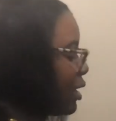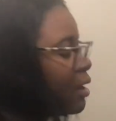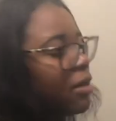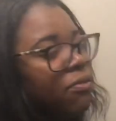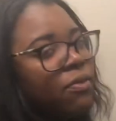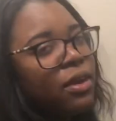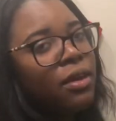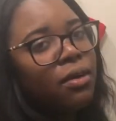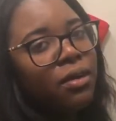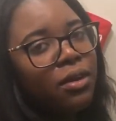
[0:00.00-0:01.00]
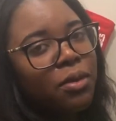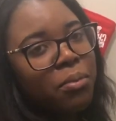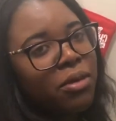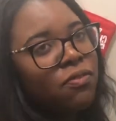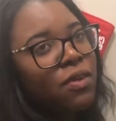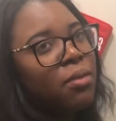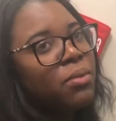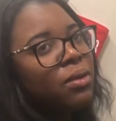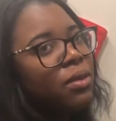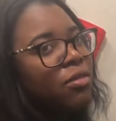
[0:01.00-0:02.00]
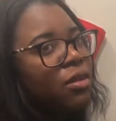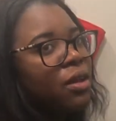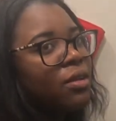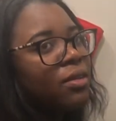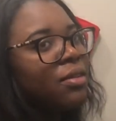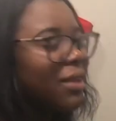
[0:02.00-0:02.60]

that on video. You know my family is jealous.